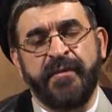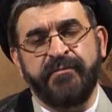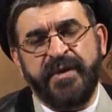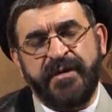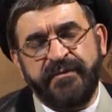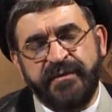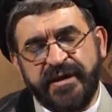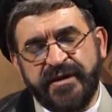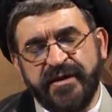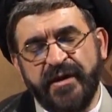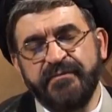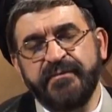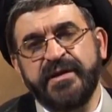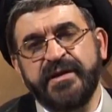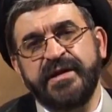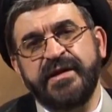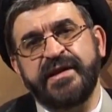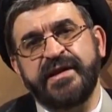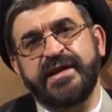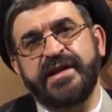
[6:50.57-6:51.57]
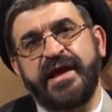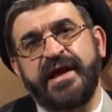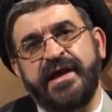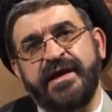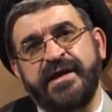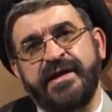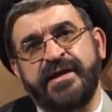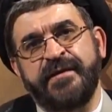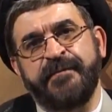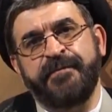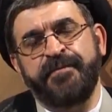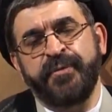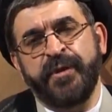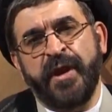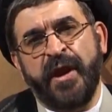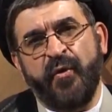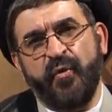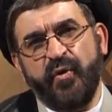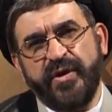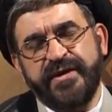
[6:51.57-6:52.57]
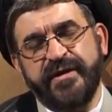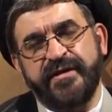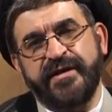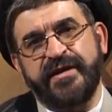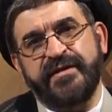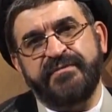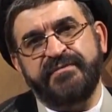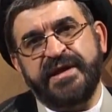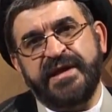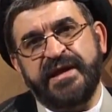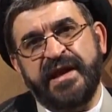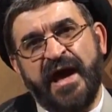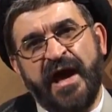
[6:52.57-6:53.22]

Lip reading: Maybe somebody says, what does it mean?